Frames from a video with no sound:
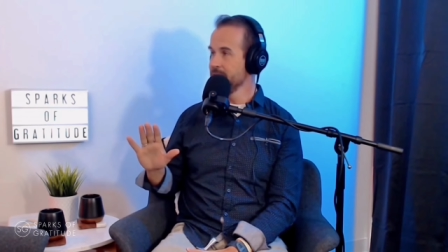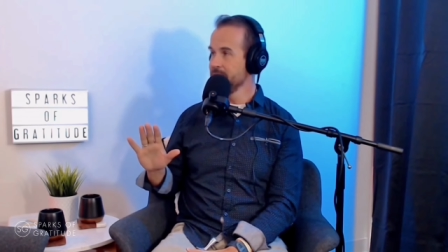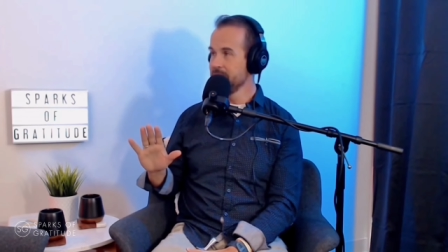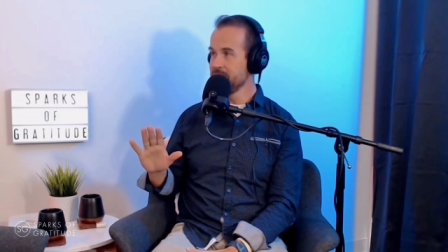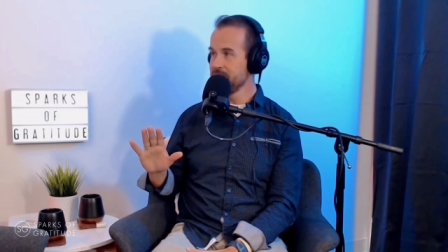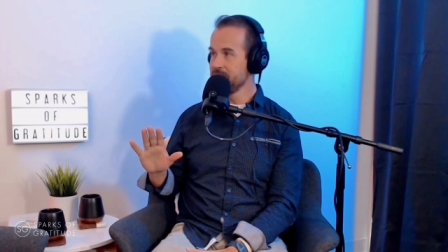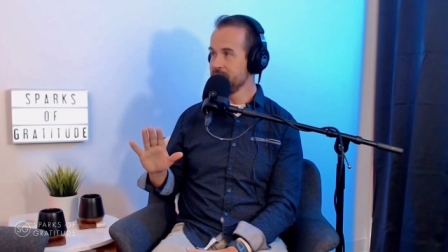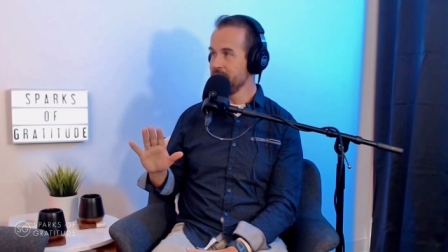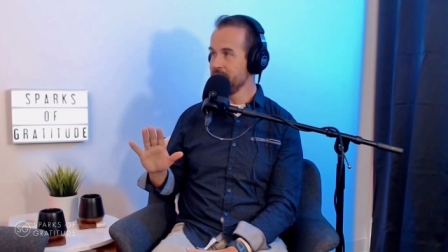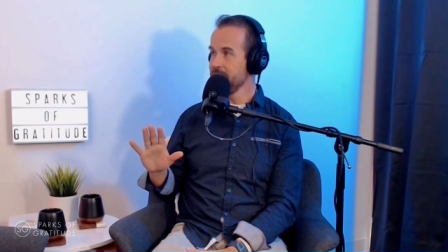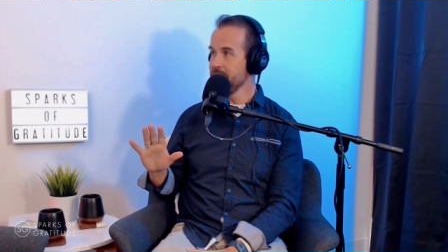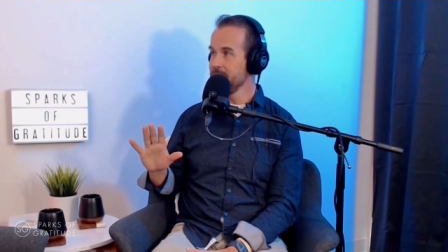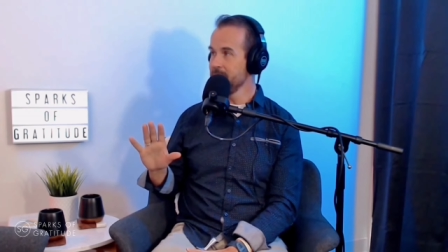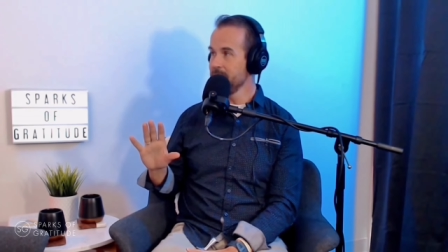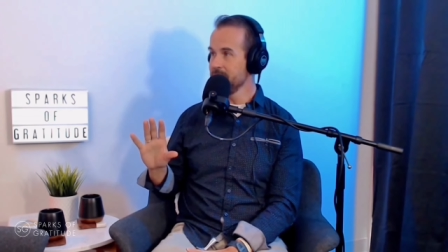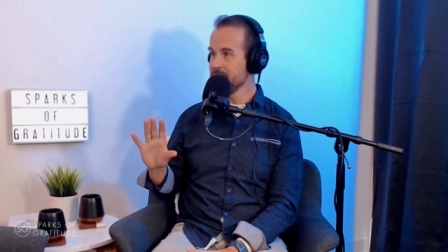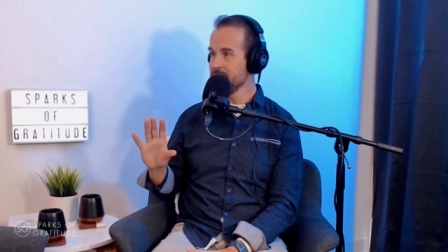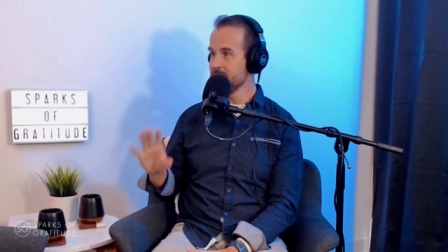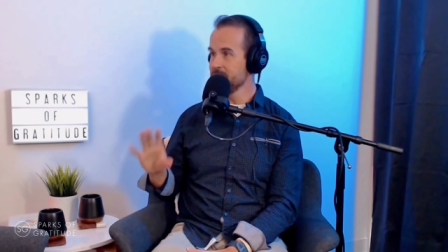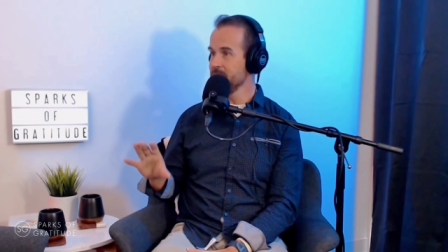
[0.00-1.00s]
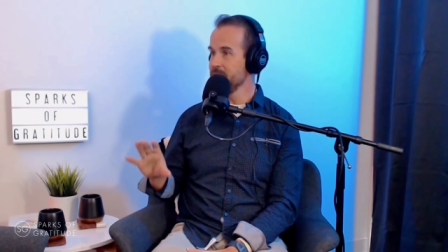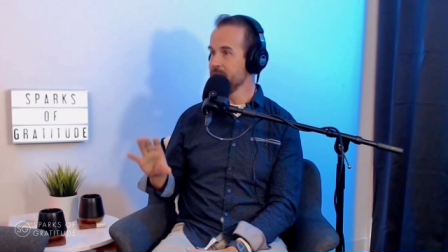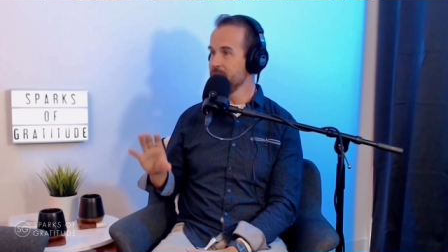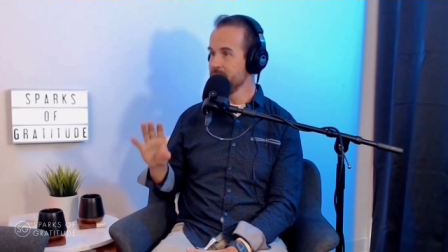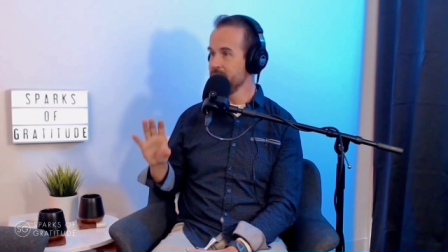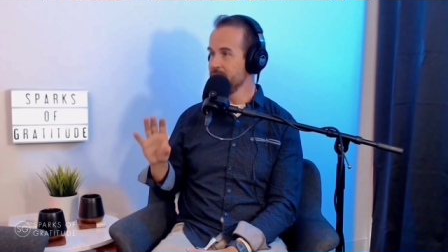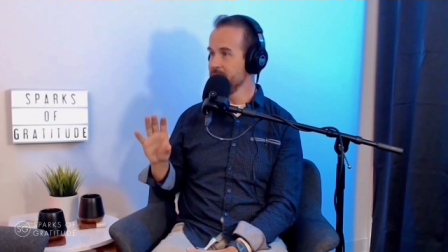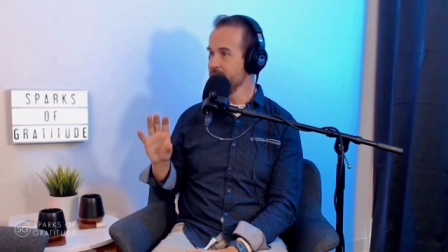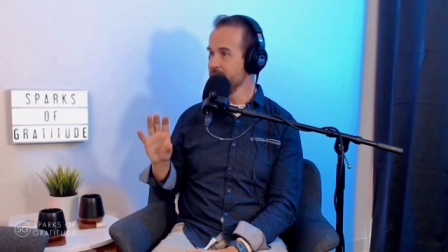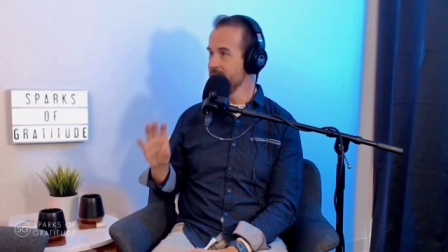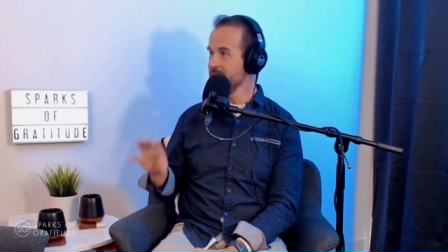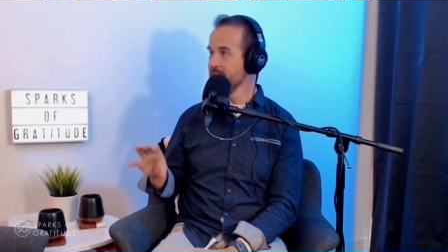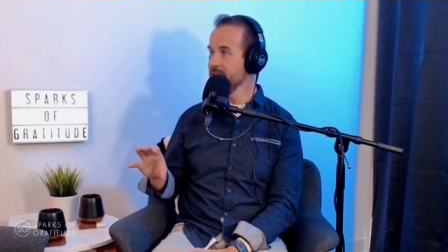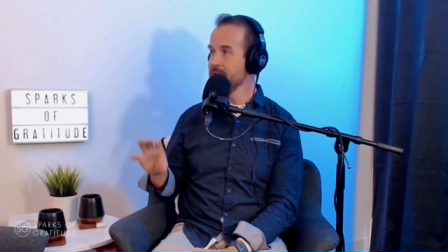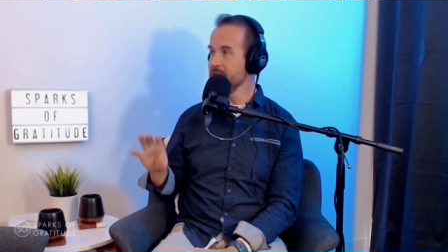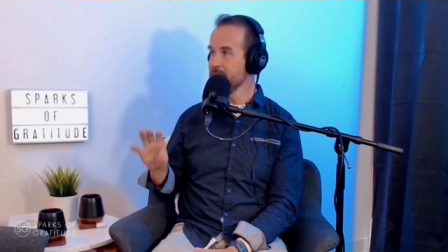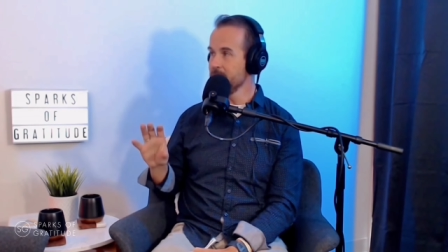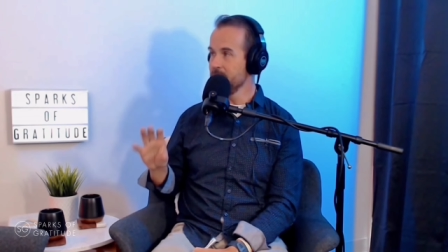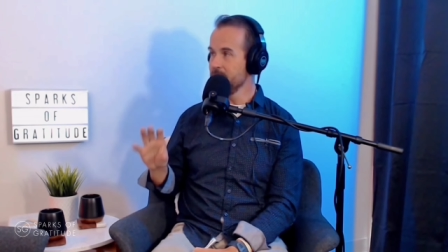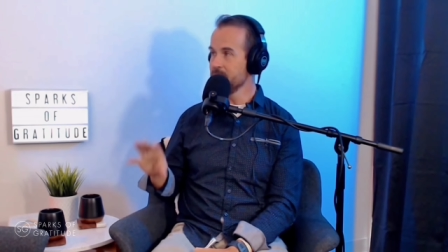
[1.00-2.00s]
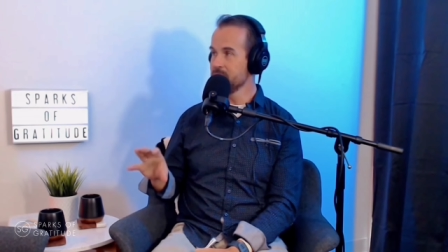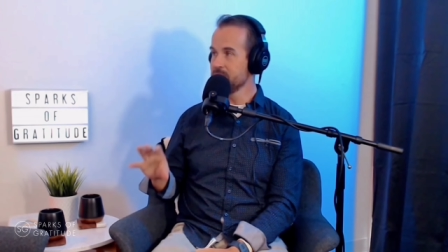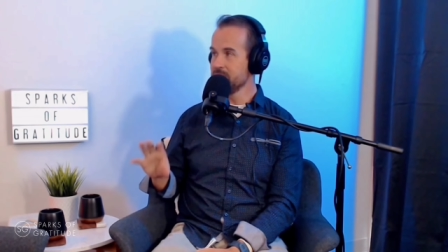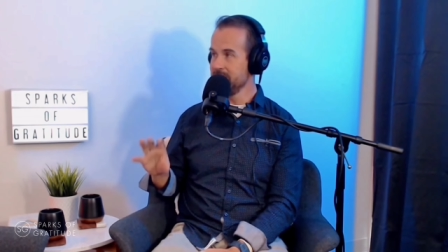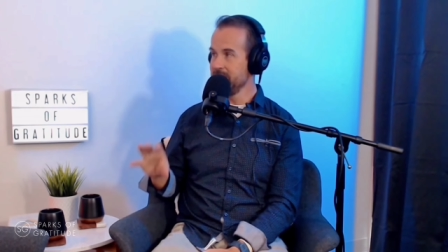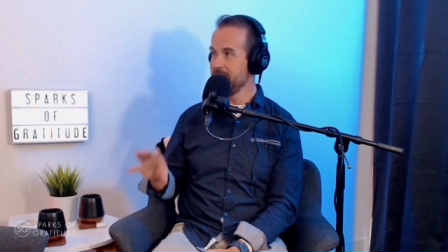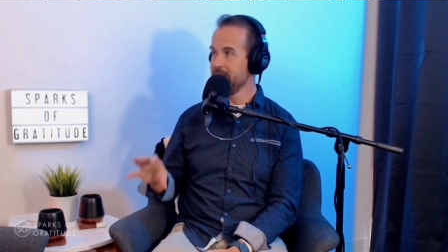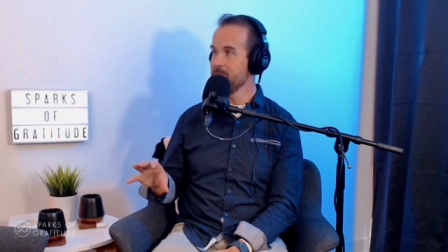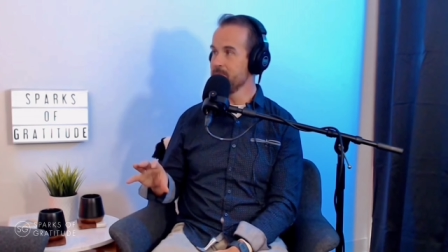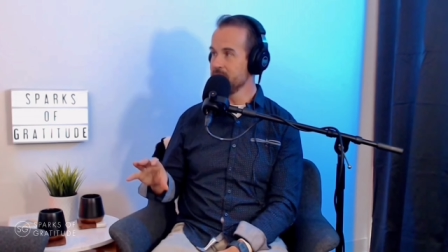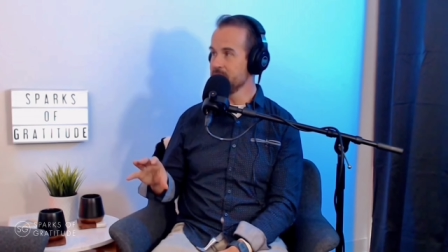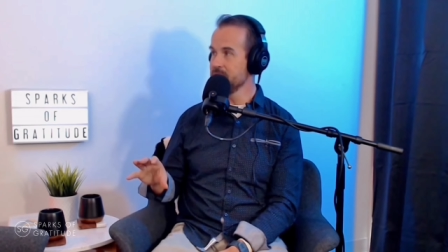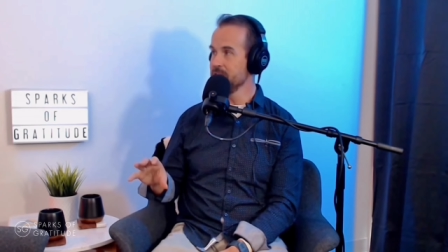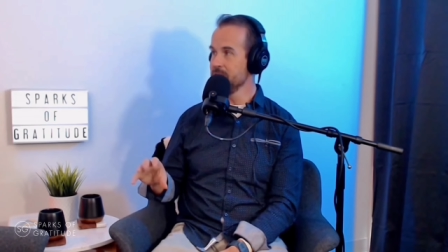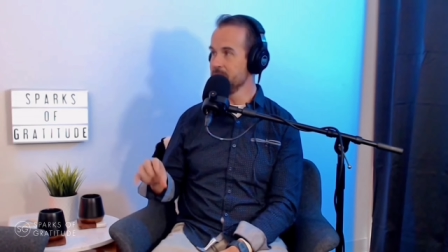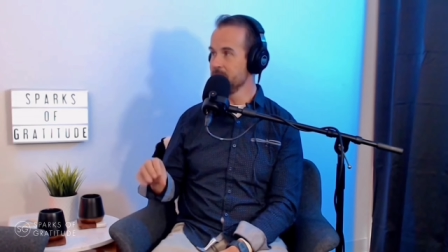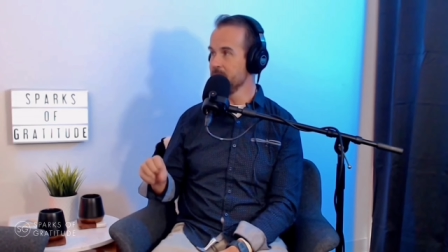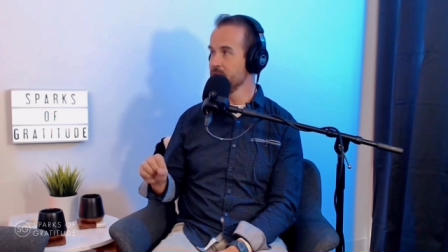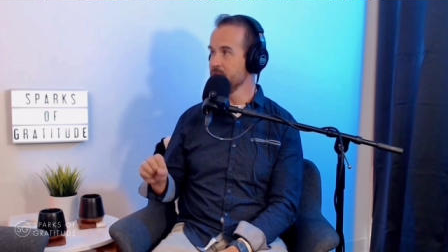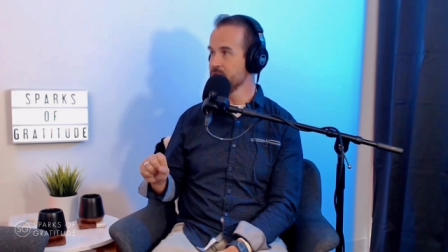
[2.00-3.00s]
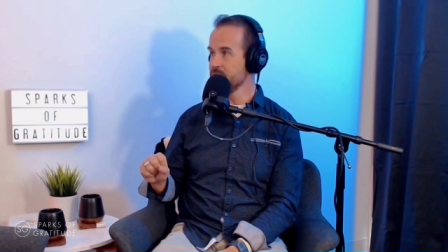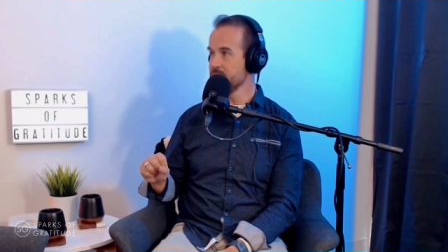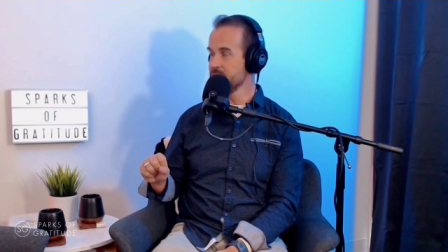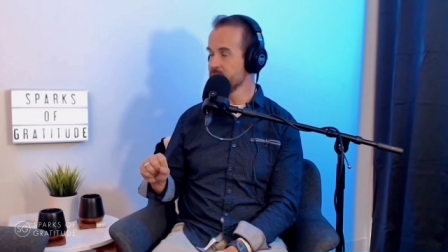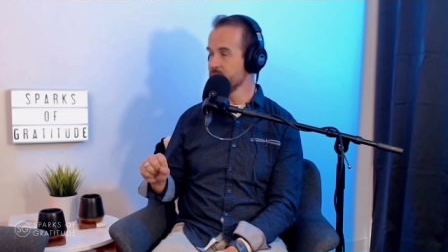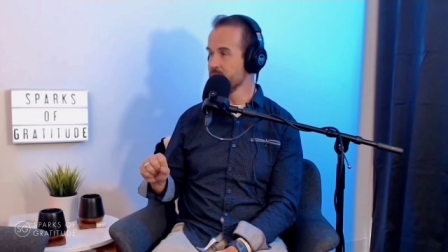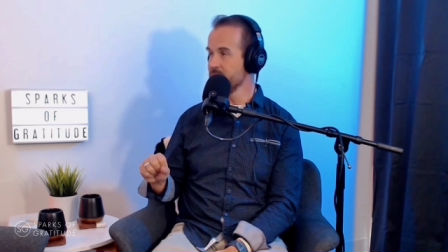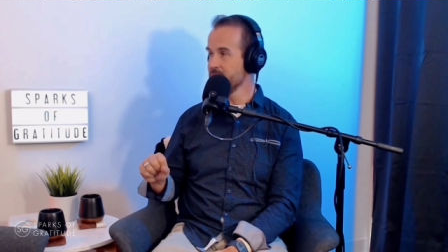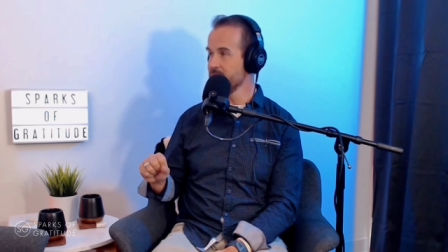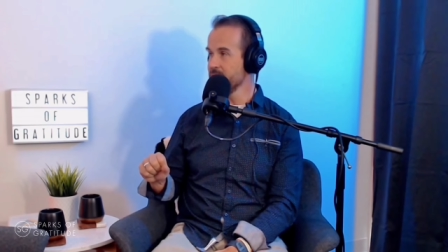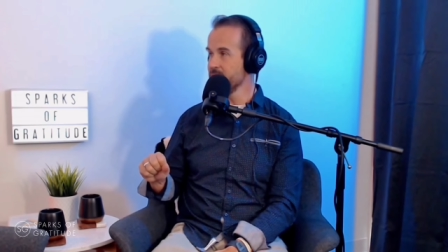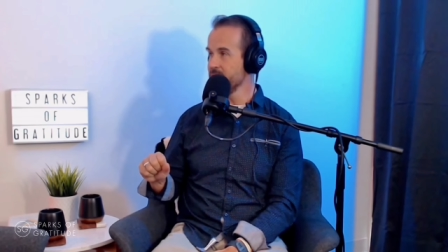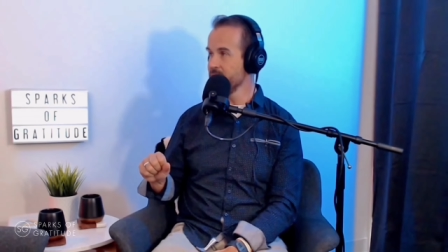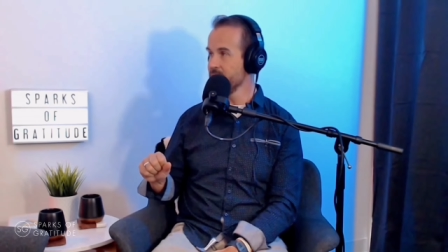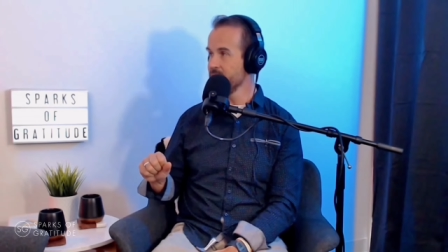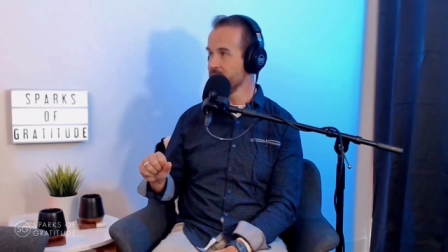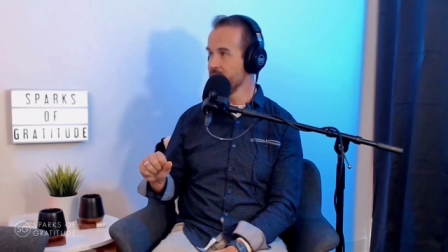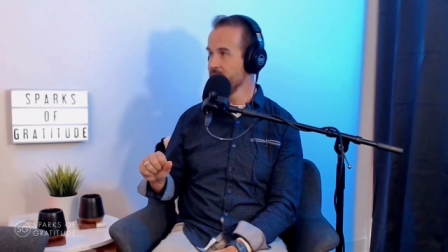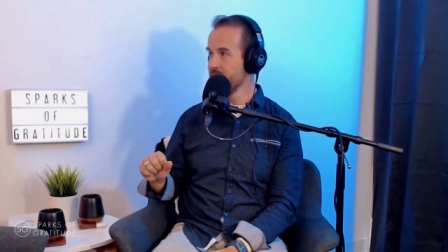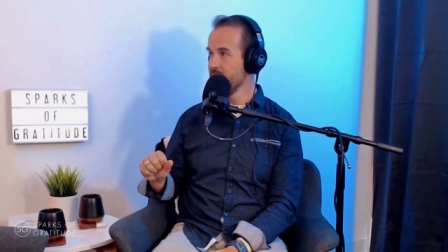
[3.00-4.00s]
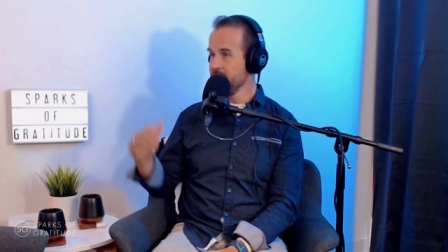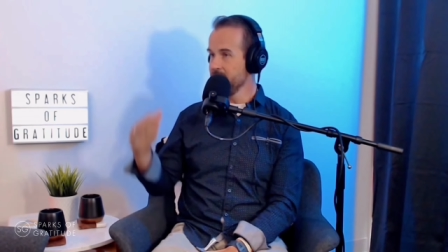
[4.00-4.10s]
shame is one of the most damaging emotions we can feel.